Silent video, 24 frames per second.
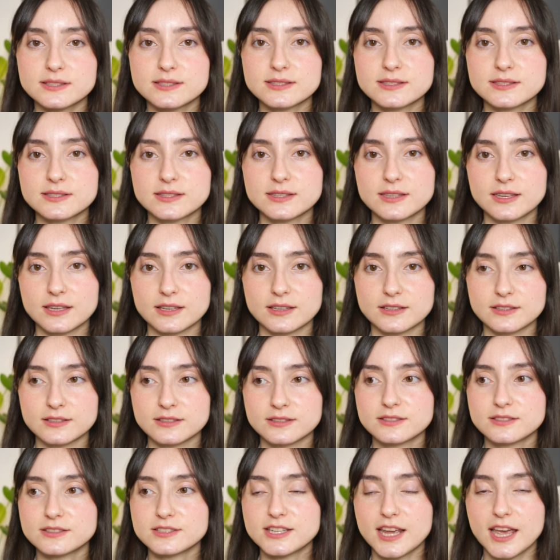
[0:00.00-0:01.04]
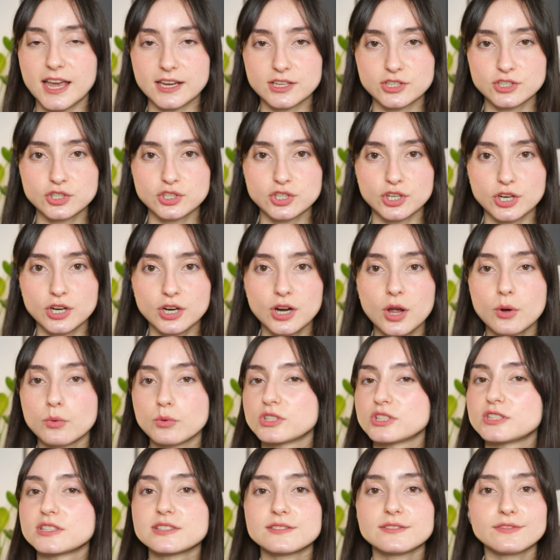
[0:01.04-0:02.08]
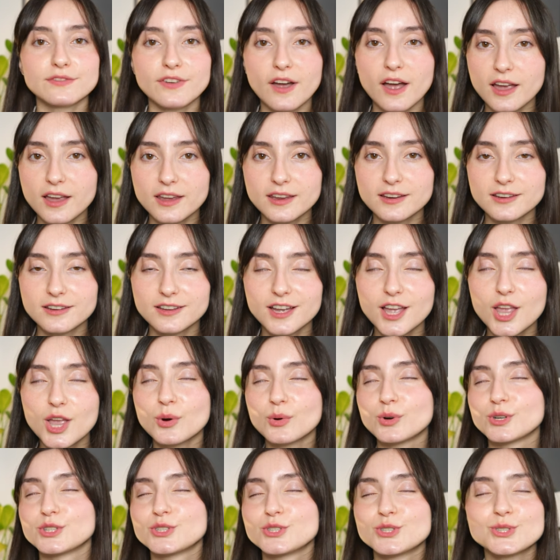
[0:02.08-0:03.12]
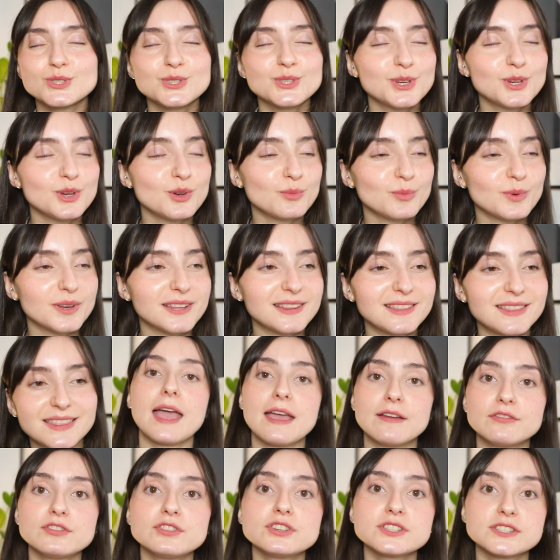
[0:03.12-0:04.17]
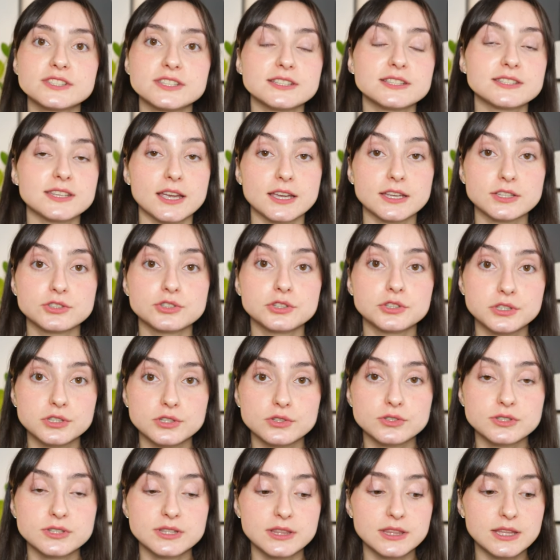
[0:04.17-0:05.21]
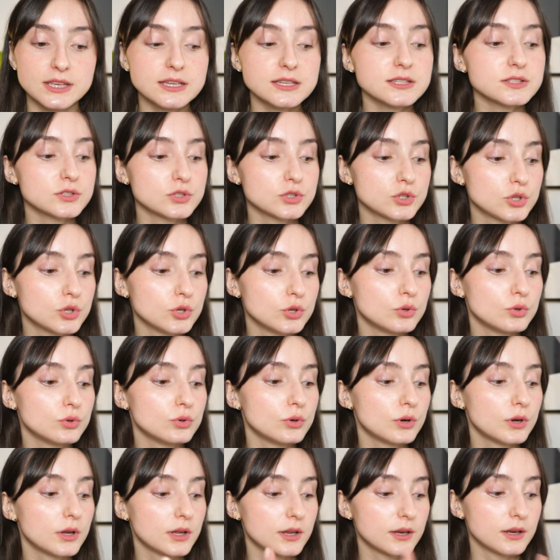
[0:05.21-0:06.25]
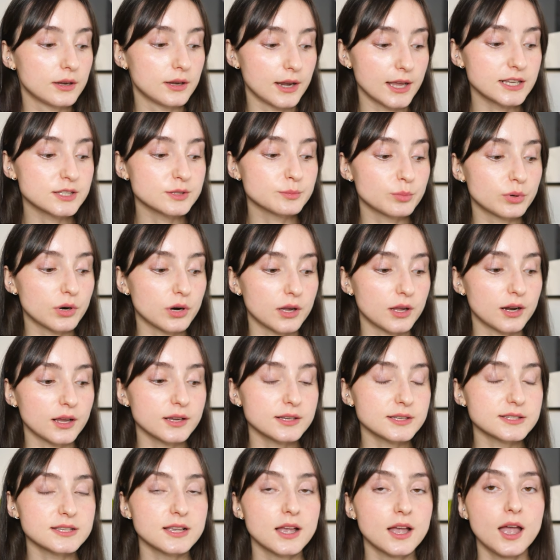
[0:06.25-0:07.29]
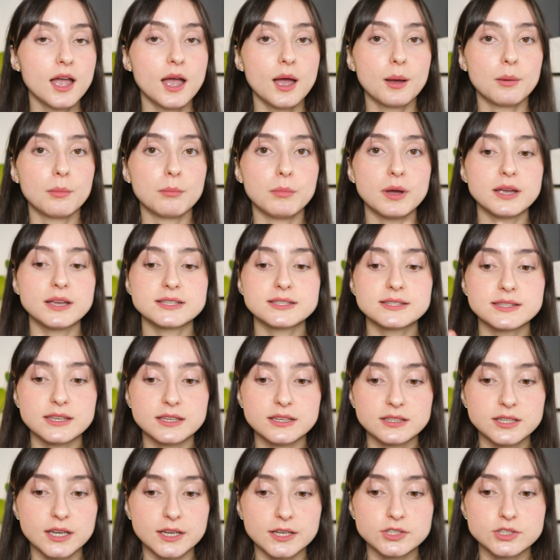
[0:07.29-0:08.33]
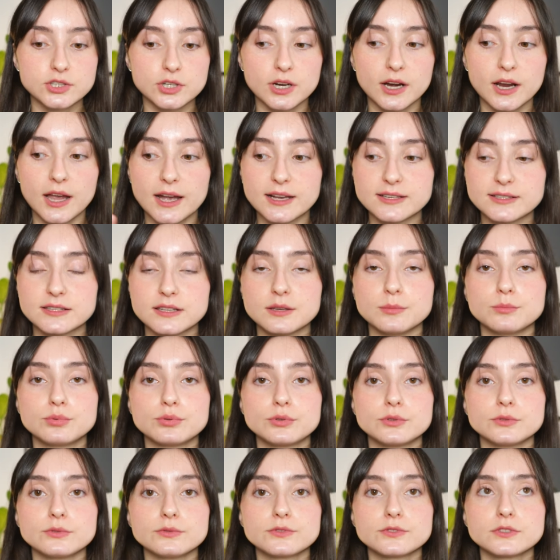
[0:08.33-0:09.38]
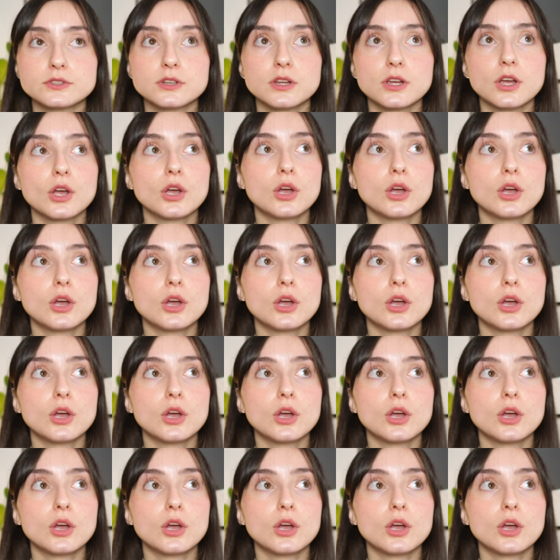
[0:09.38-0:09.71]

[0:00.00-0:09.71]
skin texture, which is fine. We're just human. Ever since I introduced these two next products, my skin texture has improved